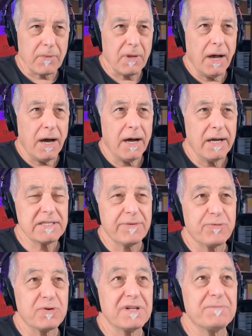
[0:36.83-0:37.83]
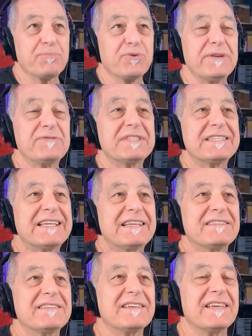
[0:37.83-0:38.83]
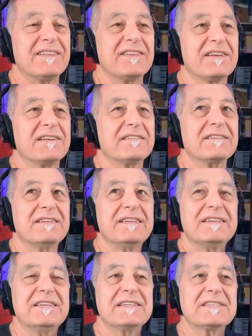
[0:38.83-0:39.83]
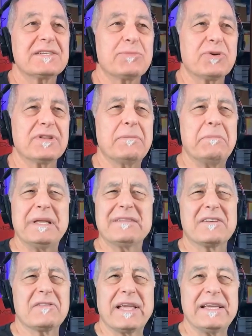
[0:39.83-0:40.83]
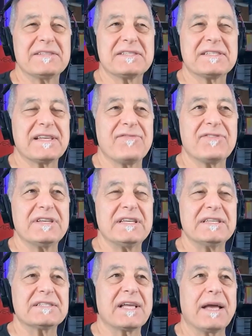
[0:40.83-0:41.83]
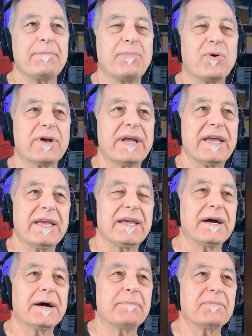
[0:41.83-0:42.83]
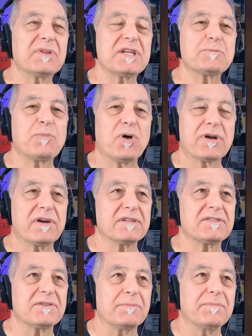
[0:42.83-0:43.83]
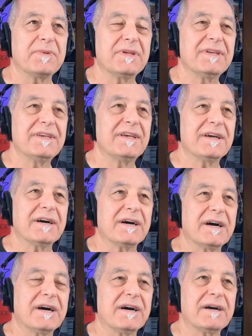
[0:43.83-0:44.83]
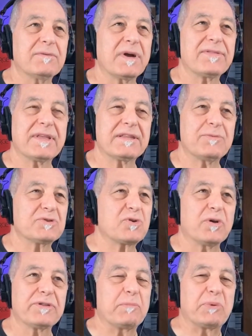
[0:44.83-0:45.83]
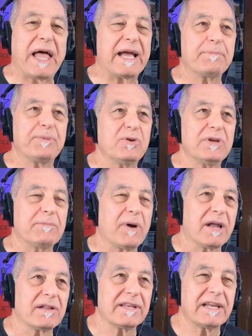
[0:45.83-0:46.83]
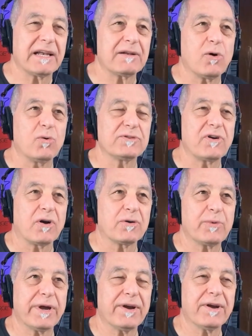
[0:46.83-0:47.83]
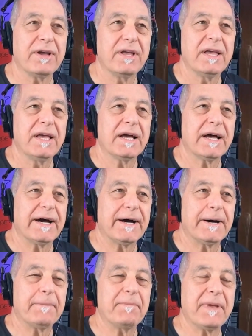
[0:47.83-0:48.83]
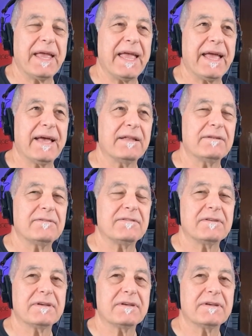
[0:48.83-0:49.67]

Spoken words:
except for a brief stint somewhere in the mid to late 70s. I bought a Les Paul Custom. I think that was called the Black Beauty model. It had gold hardware, and